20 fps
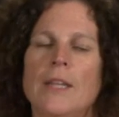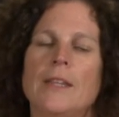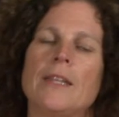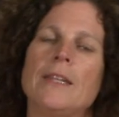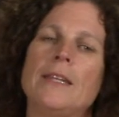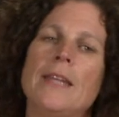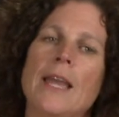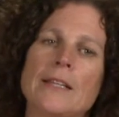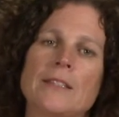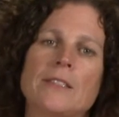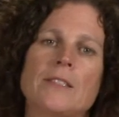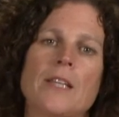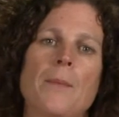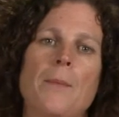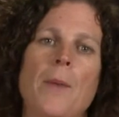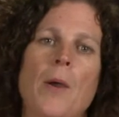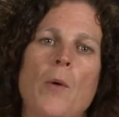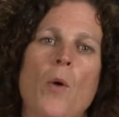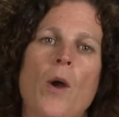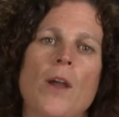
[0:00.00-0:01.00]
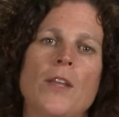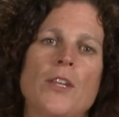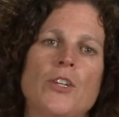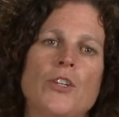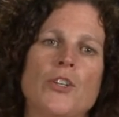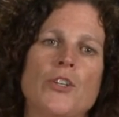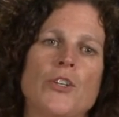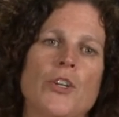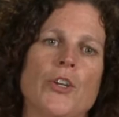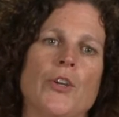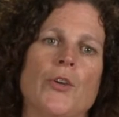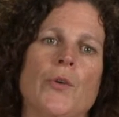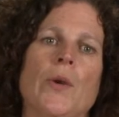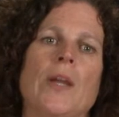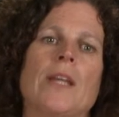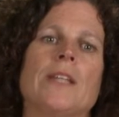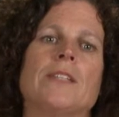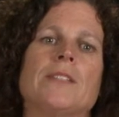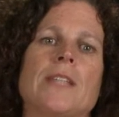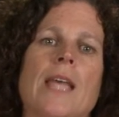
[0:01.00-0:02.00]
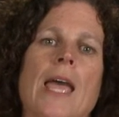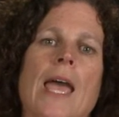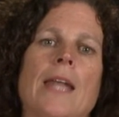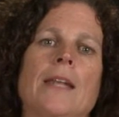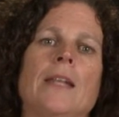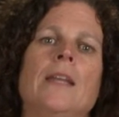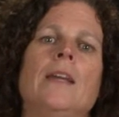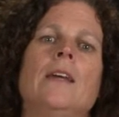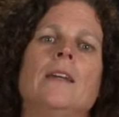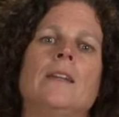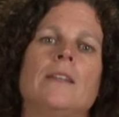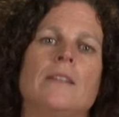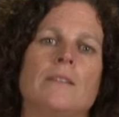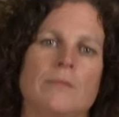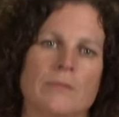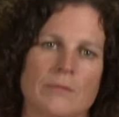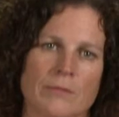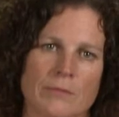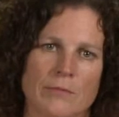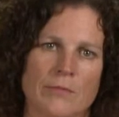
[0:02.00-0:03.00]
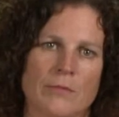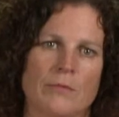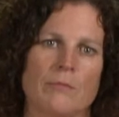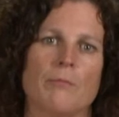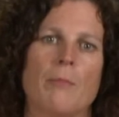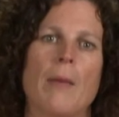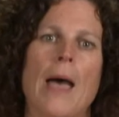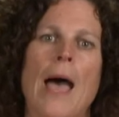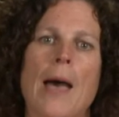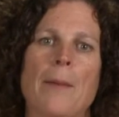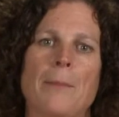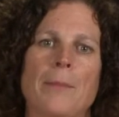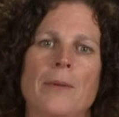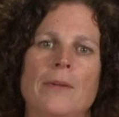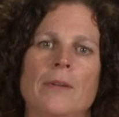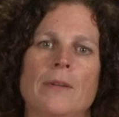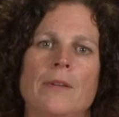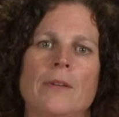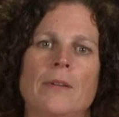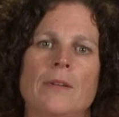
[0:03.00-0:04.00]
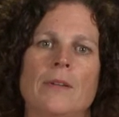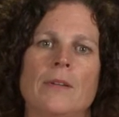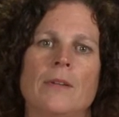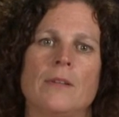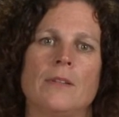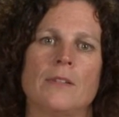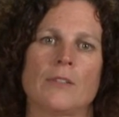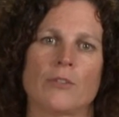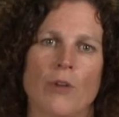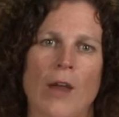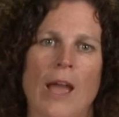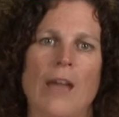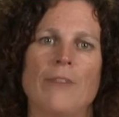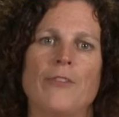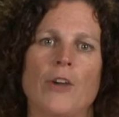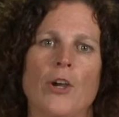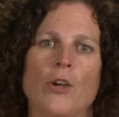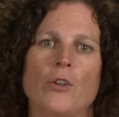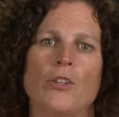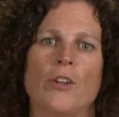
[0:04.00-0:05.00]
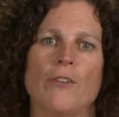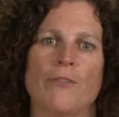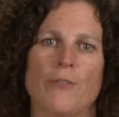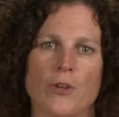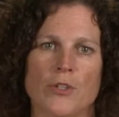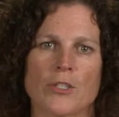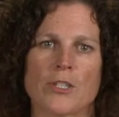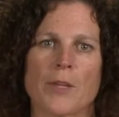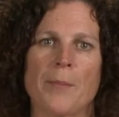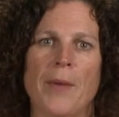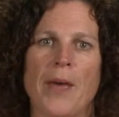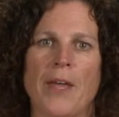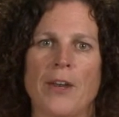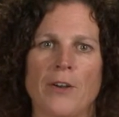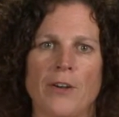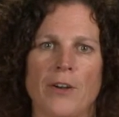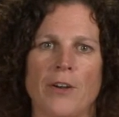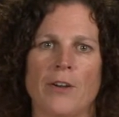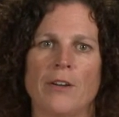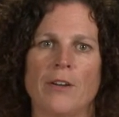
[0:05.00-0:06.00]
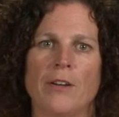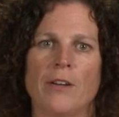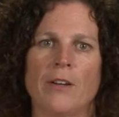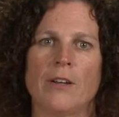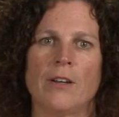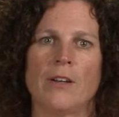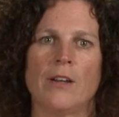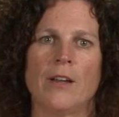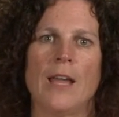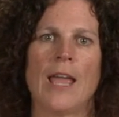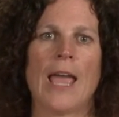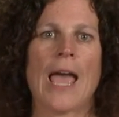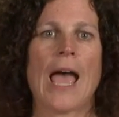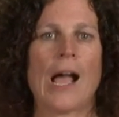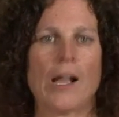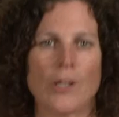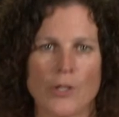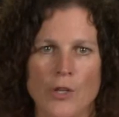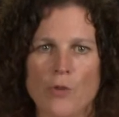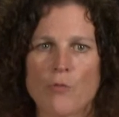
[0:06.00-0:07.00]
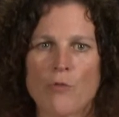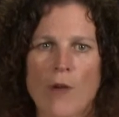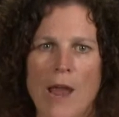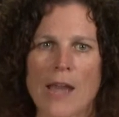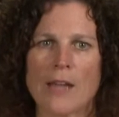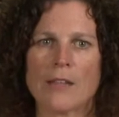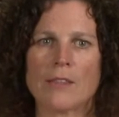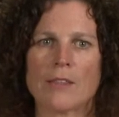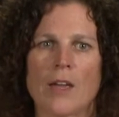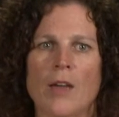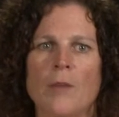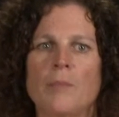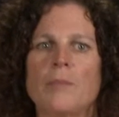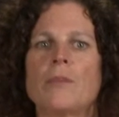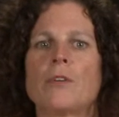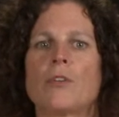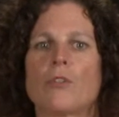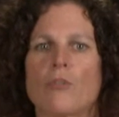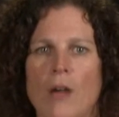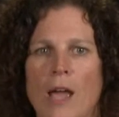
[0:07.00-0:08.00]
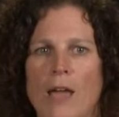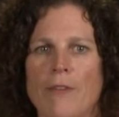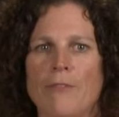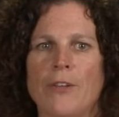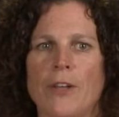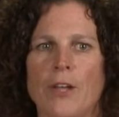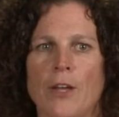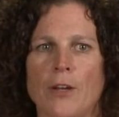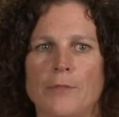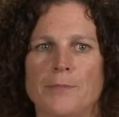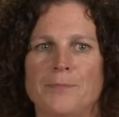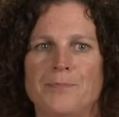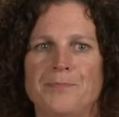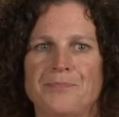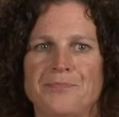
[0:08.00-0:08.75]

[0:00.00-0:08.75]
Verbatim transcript: The next step I want you to do is then map, graph out your first competitor. How you rank them, graph it out.